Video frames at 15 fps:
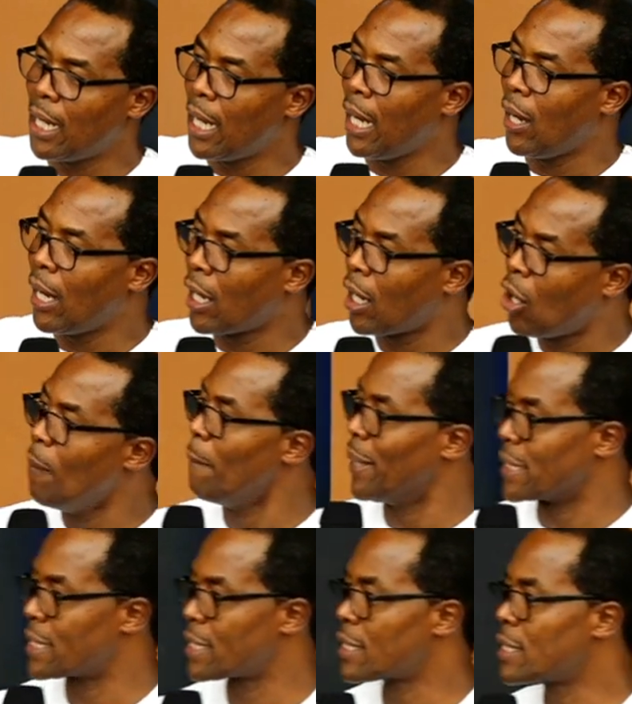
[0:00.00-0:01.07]
our
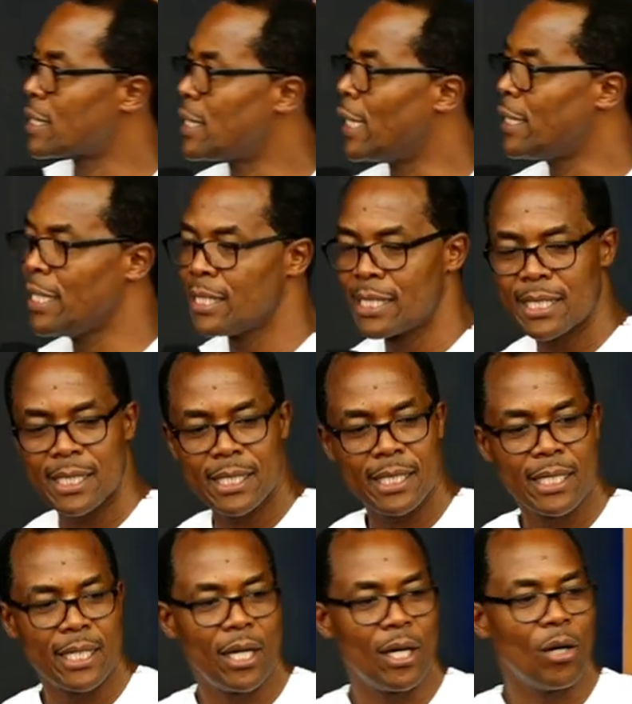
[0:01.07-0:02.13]
compass, that is
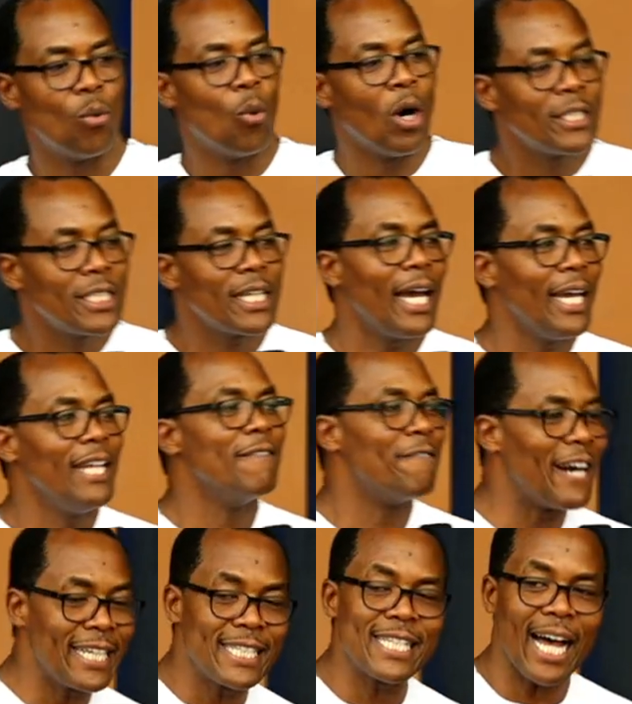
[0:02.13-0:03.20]
what
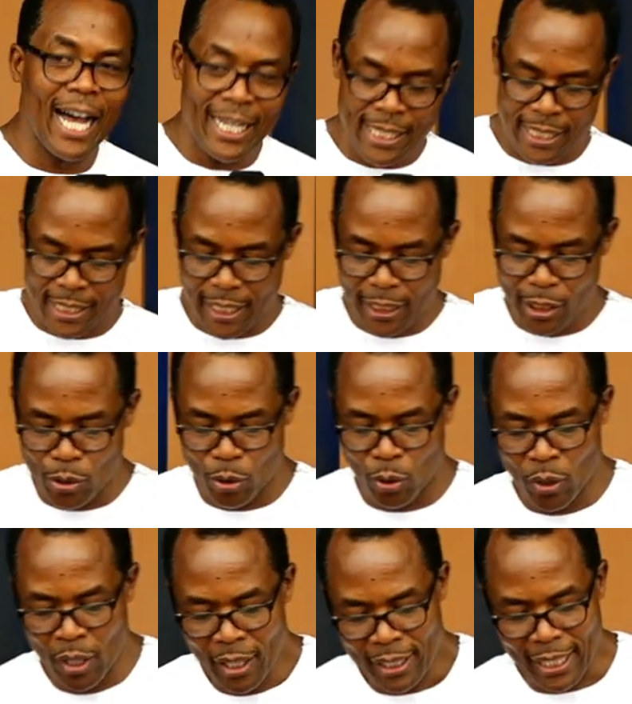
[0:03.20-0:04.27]
invites us
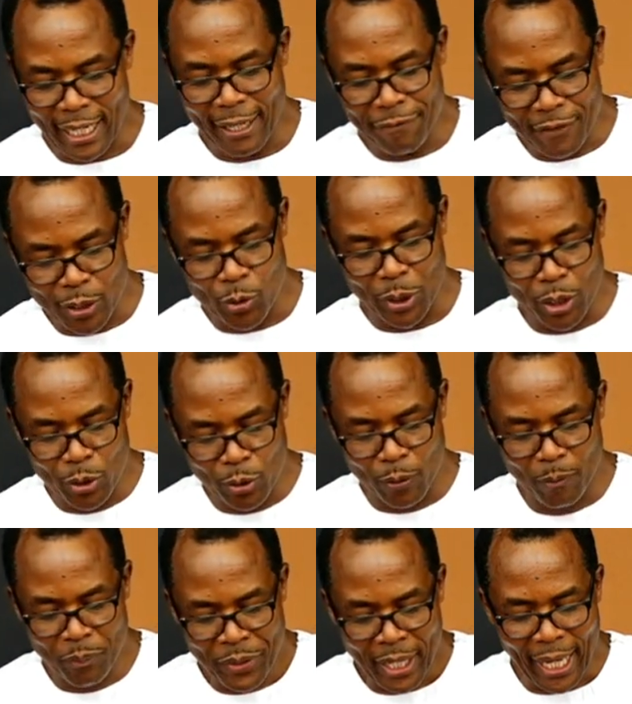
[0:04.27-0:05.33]
into the life that we do
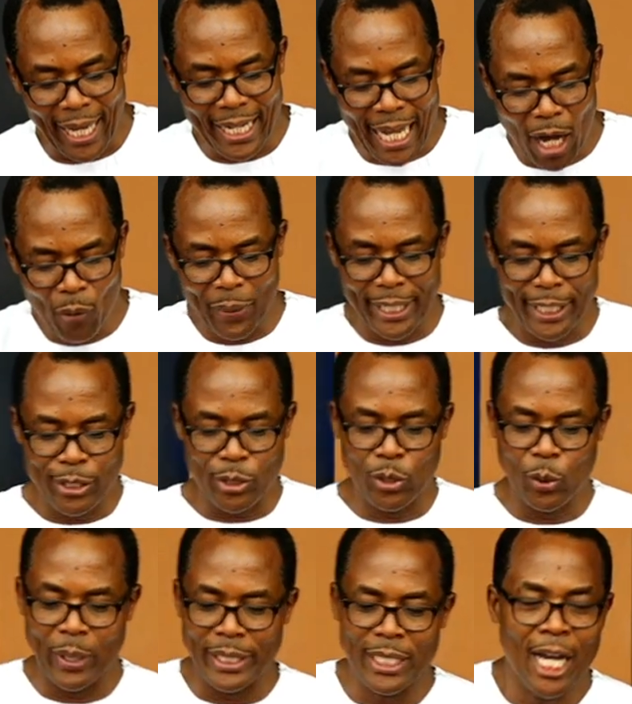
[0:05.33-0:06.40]
and how we need to
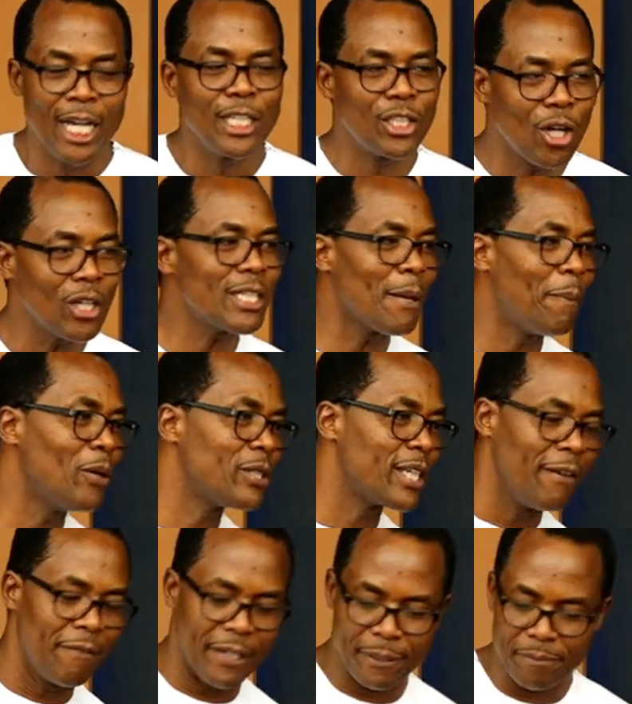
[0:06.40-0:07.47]
do it, talks about
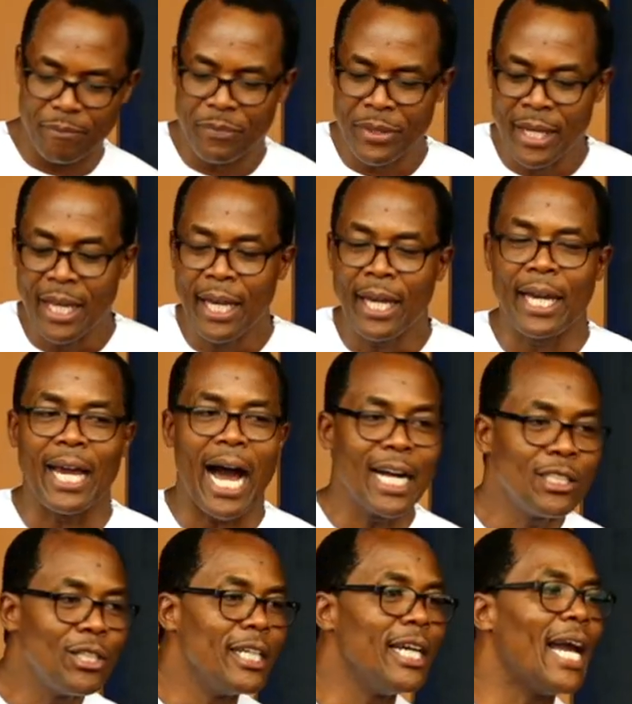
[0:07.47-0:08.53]
giving. It
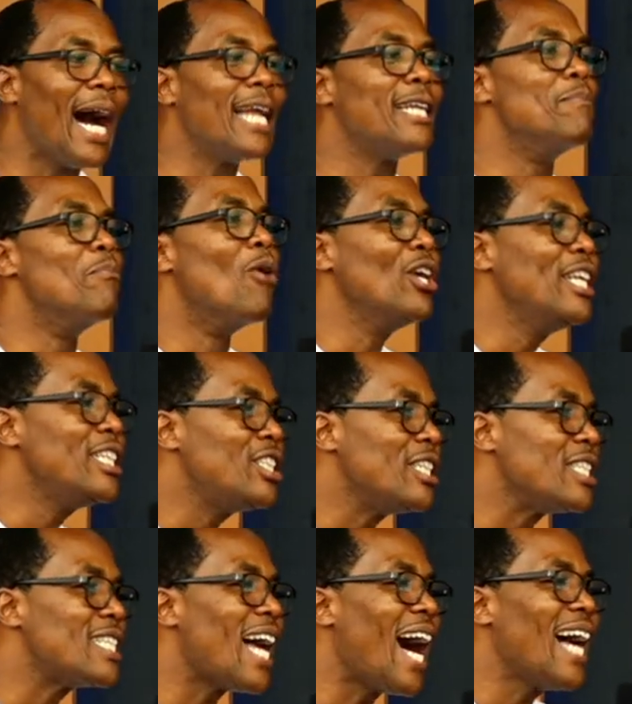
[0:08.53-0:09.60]
actually
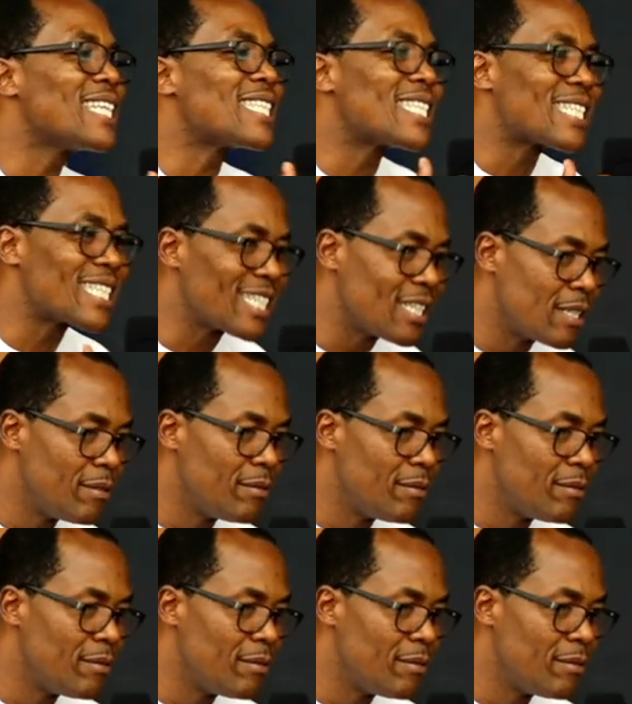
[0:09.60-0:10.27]
admonishes us